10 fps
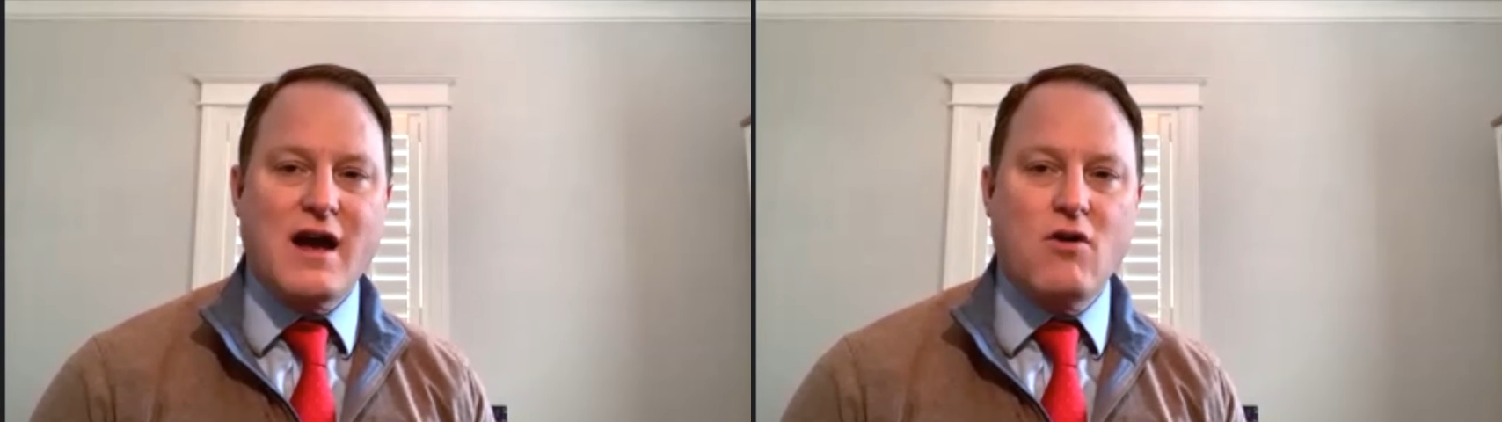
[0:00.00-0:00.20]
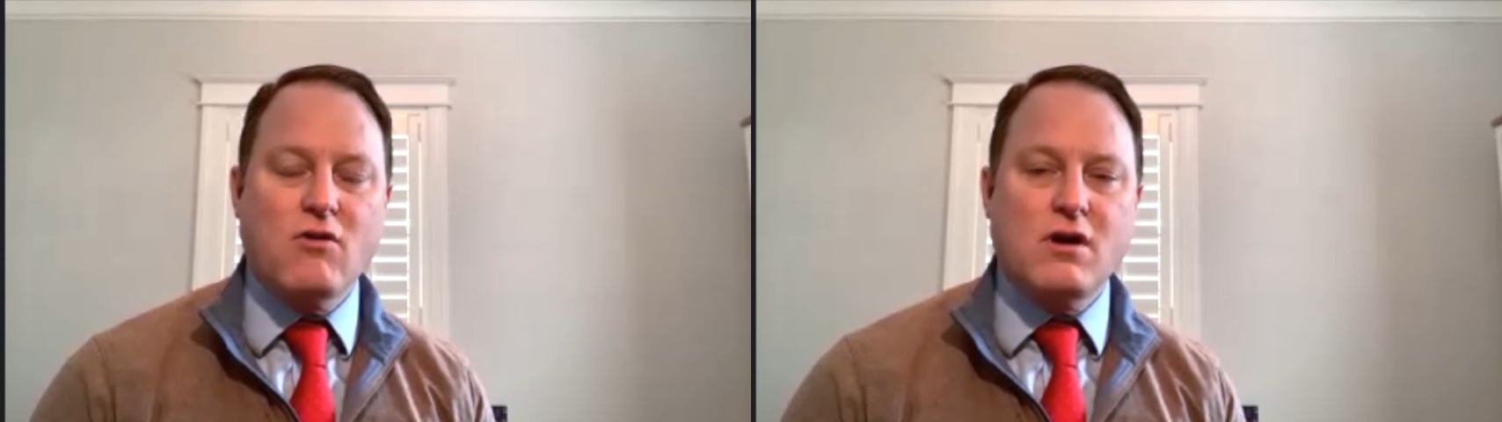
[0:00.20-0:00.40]

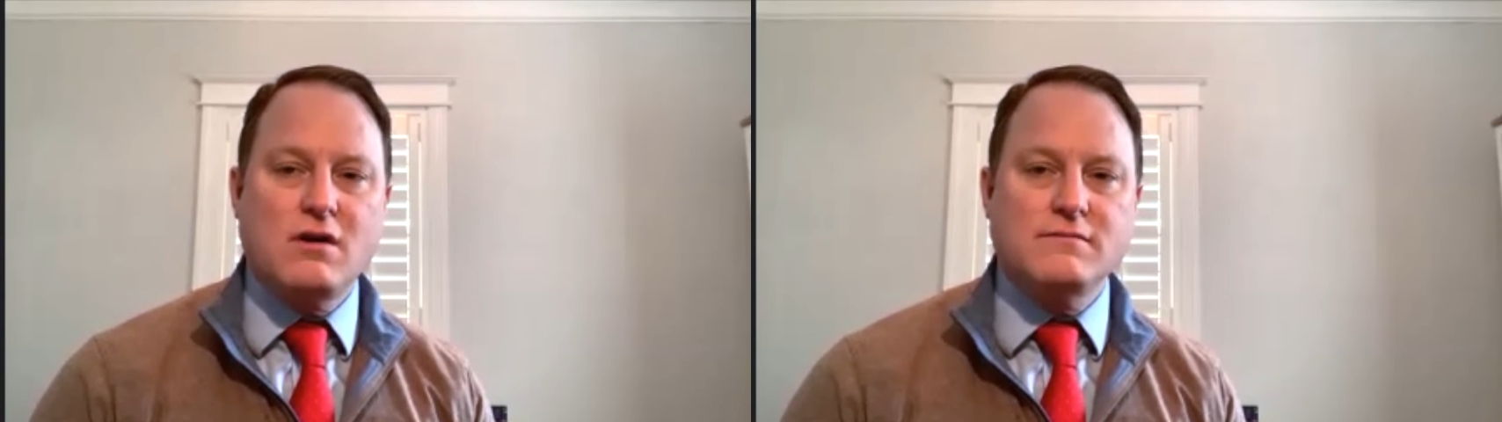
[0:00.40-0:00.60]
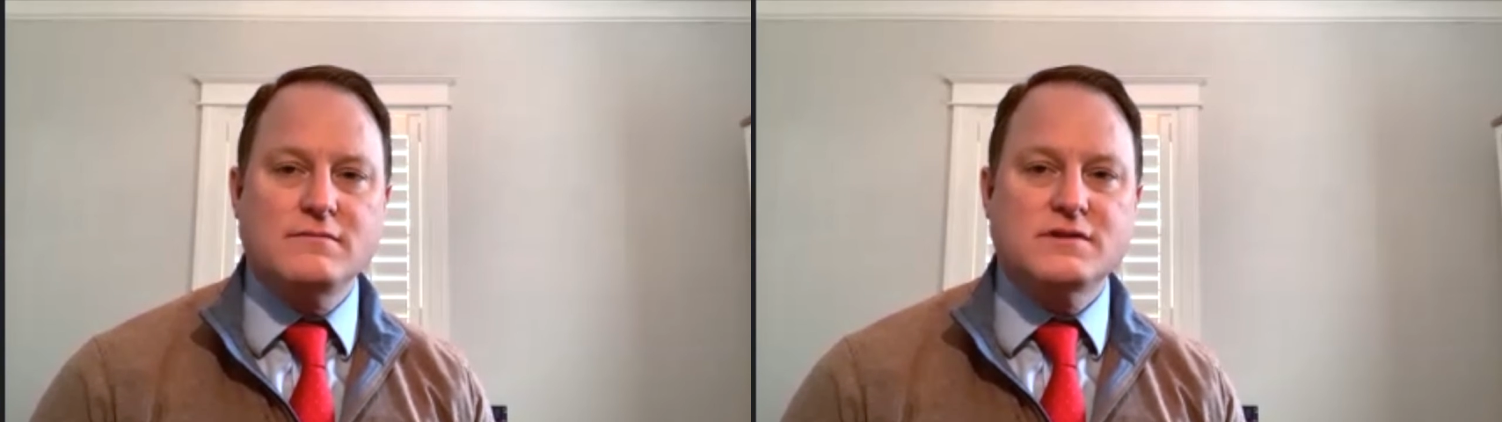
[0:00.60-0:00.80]

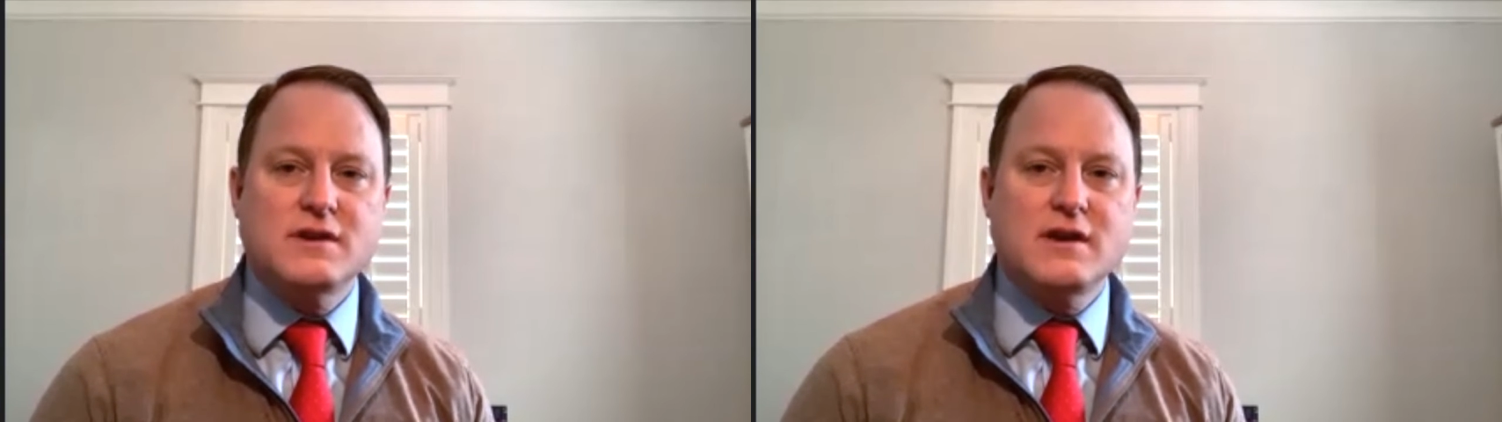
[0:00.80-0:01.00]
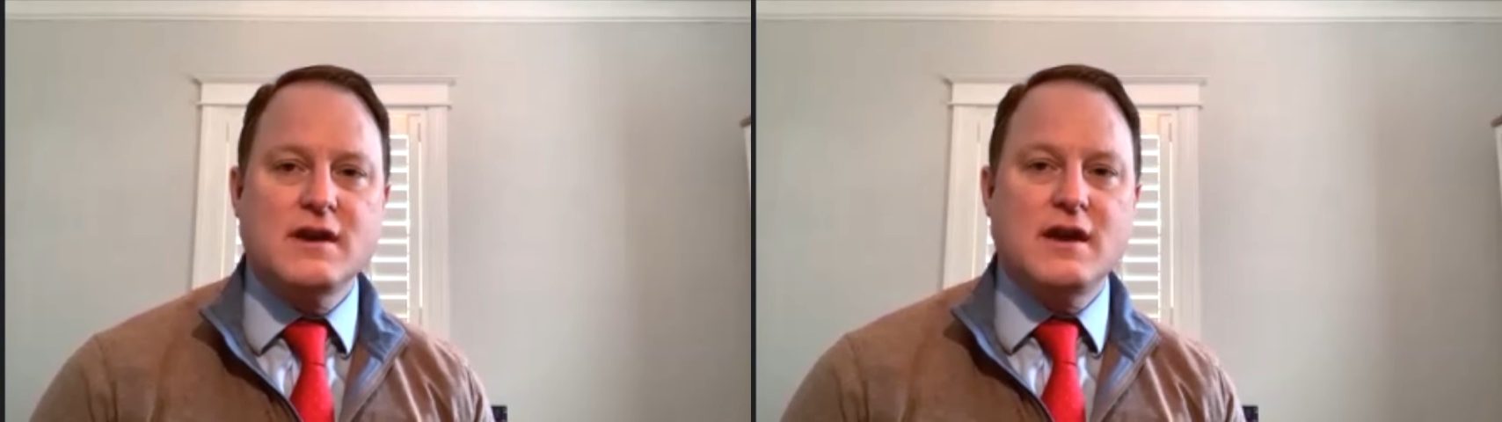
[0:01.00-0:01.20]
outcomes
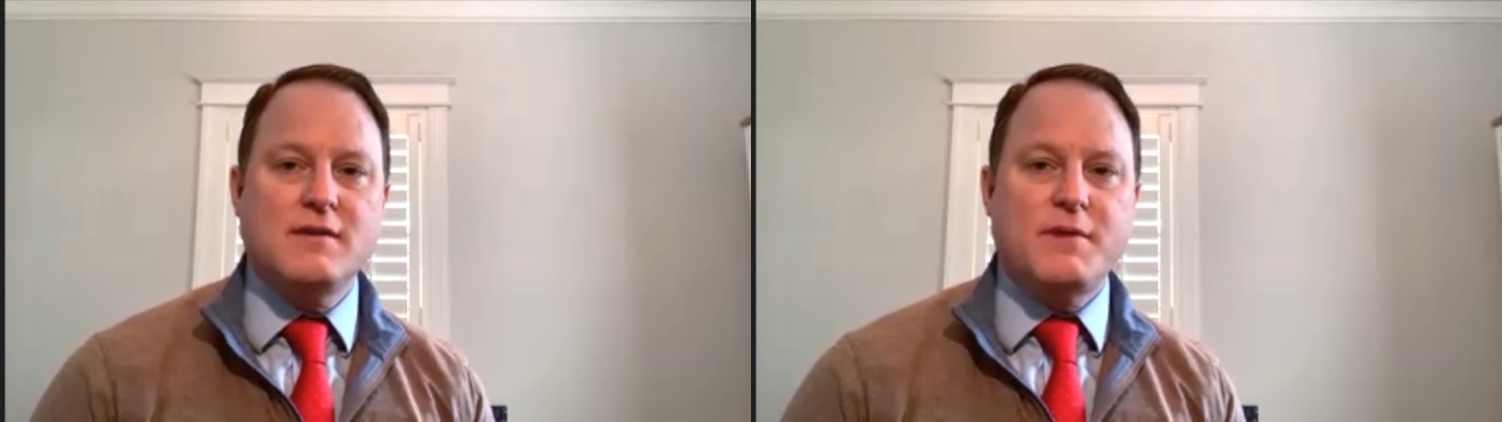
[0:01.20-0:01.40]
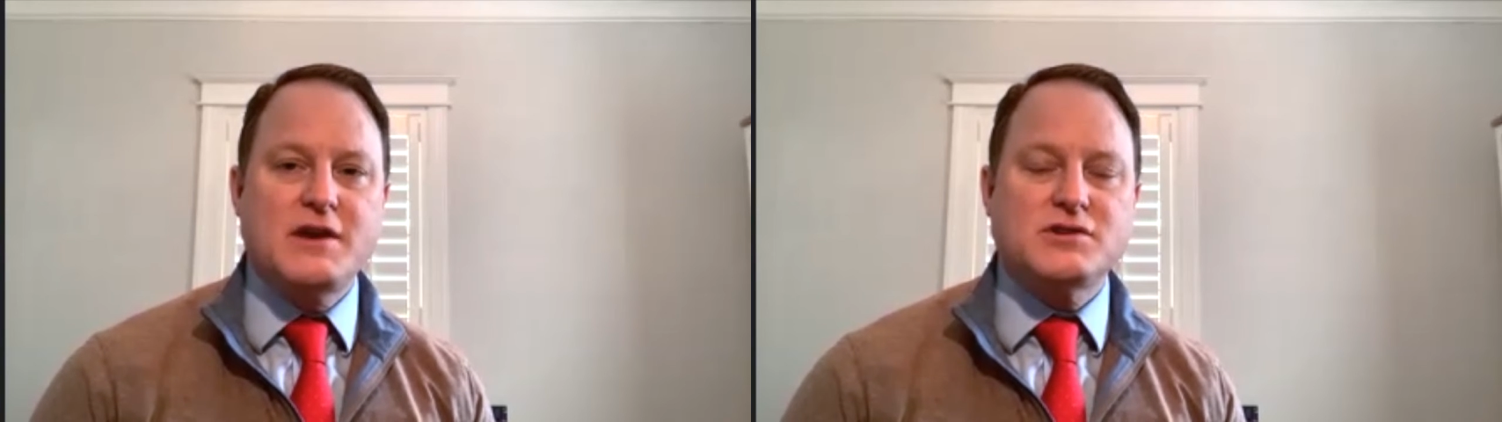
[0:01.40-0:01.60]
in
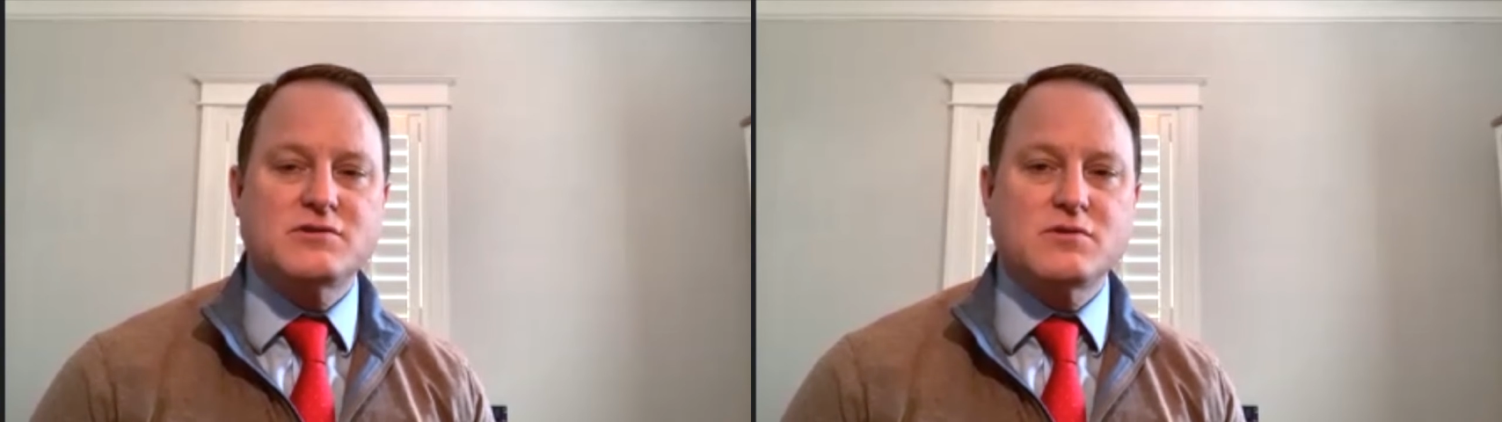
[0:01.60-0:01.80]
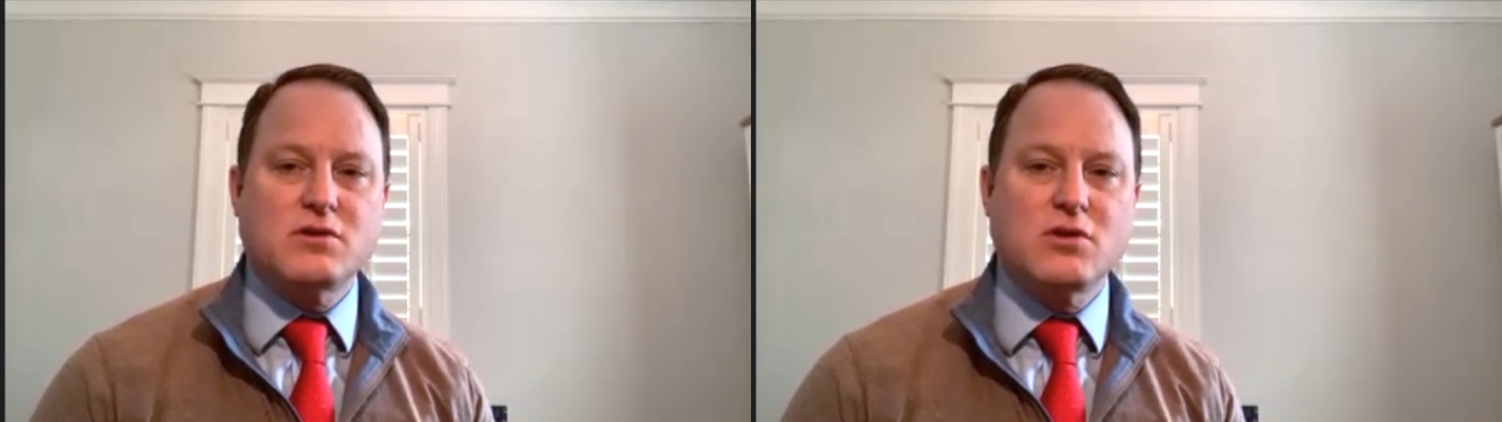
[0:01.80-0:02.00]

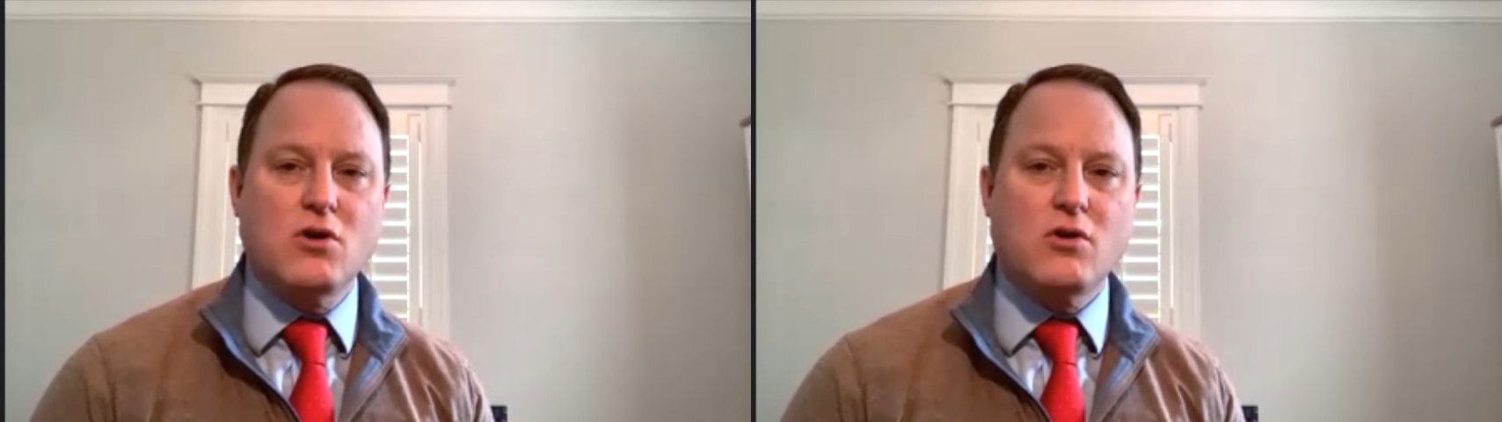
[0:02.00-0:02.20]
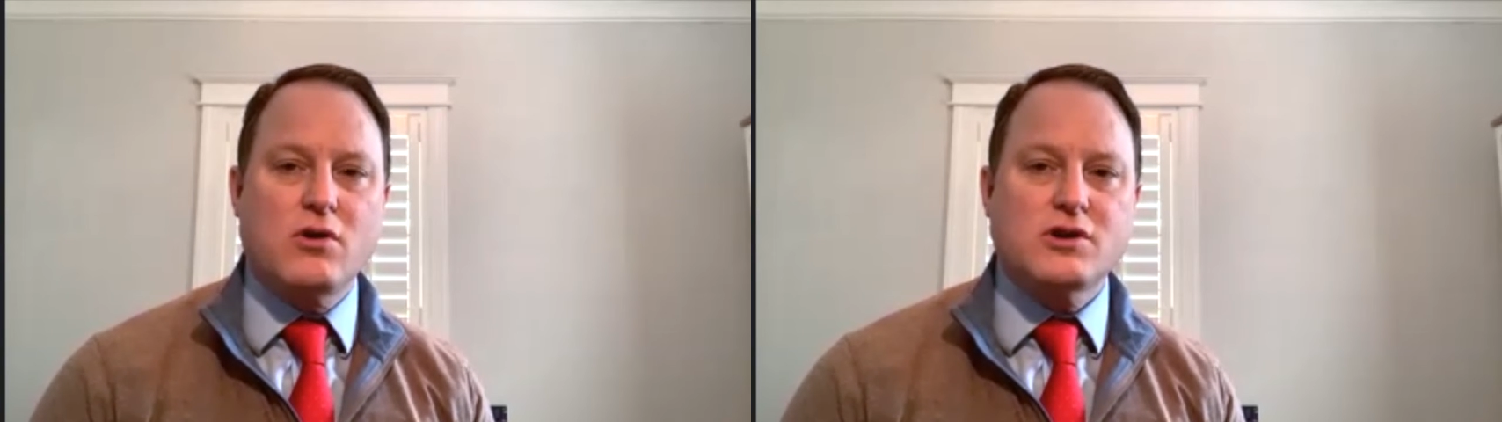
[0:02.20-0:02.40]
patients with lower